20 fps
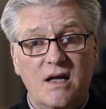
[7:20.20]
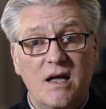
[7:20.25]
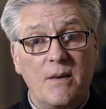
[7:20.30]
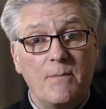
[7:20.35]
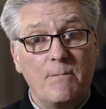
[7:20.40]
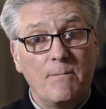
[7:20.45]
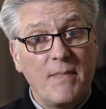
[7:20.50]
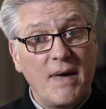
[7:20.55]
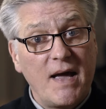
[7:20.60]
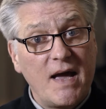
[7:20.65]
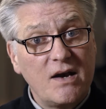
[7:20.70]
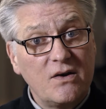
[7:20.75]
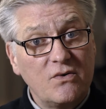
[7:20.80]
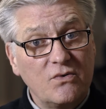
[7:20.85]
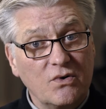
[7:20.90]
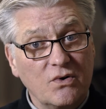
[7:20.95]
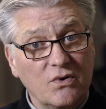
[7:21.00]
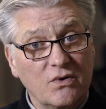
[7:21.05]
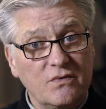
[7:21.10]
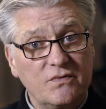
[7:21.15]

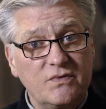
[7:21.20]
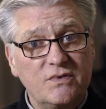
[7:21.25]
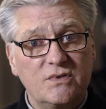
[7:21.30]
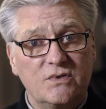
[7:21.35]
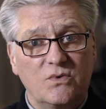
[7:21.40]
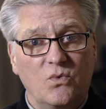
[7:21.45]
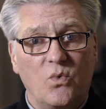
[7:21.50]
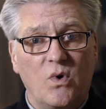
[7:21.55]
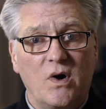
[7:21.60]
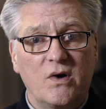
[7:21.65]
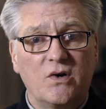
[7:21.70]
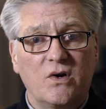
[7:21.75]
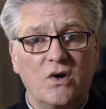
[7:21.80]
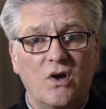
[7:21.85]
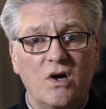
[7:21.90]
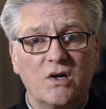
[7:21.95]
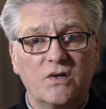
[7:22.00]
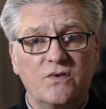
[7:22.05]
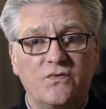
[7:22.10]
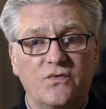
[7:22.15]
Mangroves,
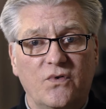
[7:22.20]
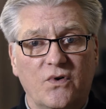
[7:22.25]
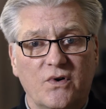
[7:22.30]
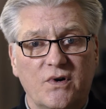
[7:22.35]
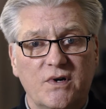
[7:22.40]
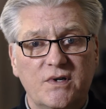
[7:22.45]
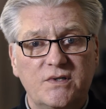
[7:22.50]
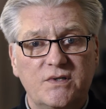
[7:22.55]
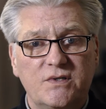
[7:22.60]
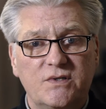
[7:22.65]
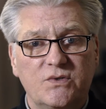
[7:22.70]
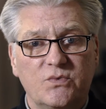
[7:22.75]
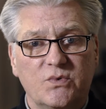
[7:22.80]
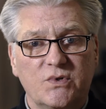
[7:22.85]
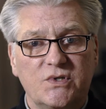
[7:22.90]
waterlogged forests,